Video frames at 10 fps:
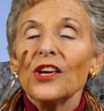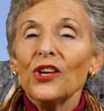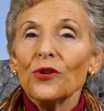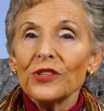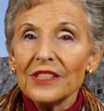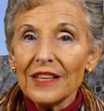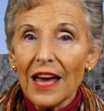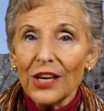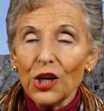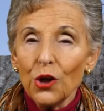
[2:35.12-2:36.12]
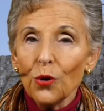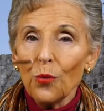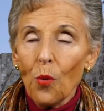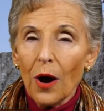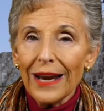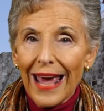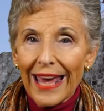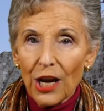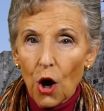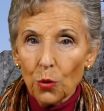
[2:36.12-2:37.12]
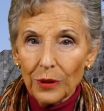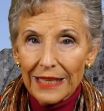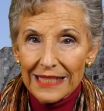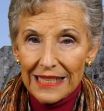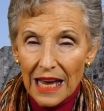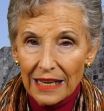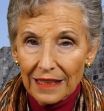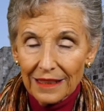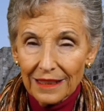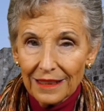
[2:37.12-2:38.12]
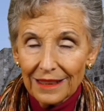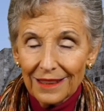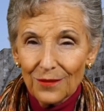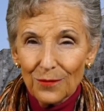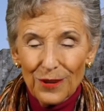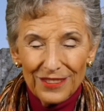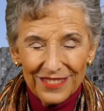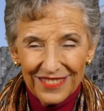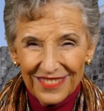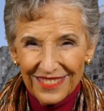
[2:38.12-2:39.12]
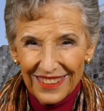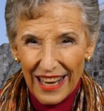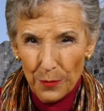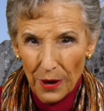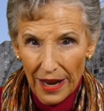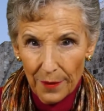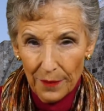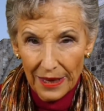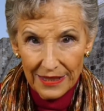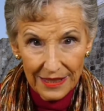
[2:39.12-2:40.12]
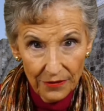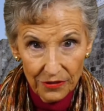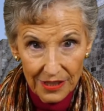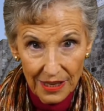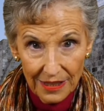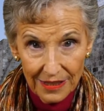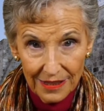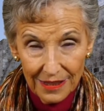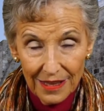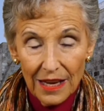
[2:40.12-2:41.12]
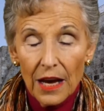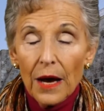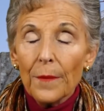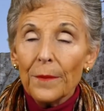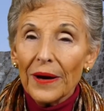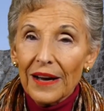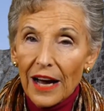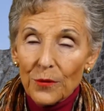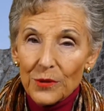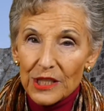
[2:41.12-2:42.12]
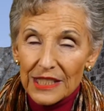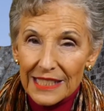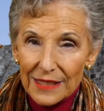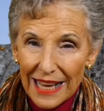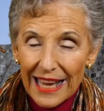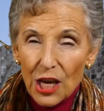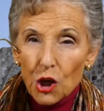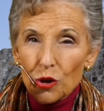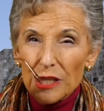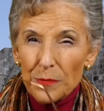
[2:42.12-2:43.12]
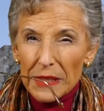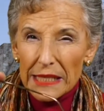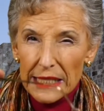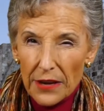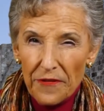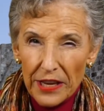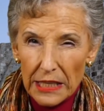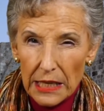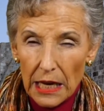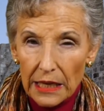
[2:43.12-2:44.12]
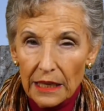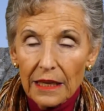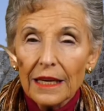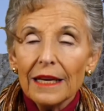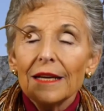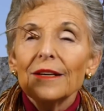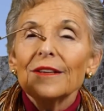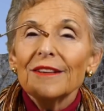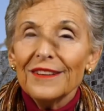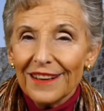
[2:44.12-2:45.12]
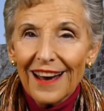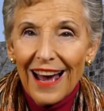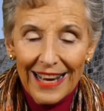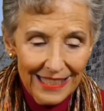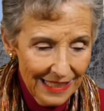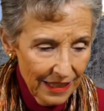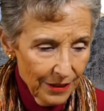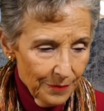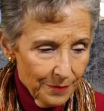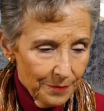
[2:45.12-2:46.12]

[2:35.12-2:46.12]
your son, your one and only son. Well, Abraham had several sons. But God was saying, Your specific son, Isaac.